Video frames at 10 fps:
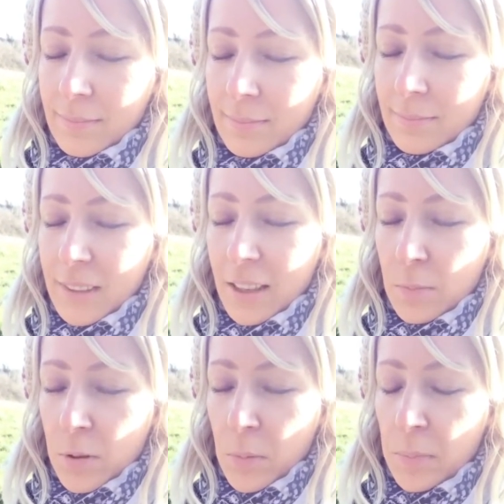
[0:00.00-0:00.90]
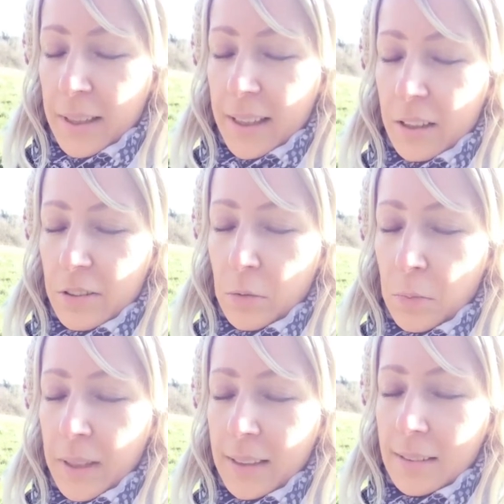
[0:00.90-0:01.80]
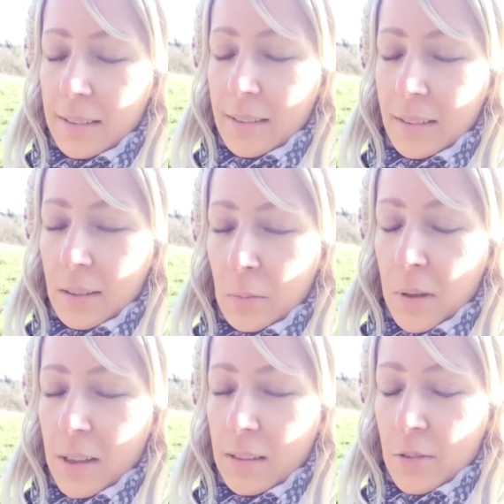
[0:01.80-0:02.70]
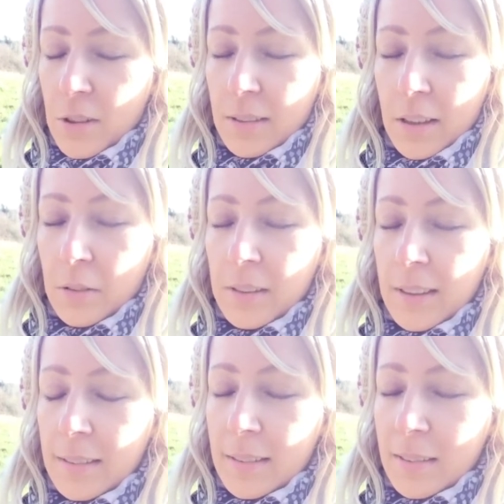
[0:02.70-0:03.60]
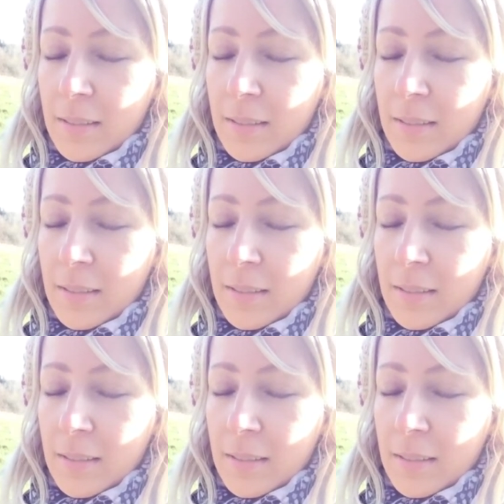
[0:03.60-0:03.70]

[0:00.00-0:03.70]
You can probably hear the wind as well, just notice.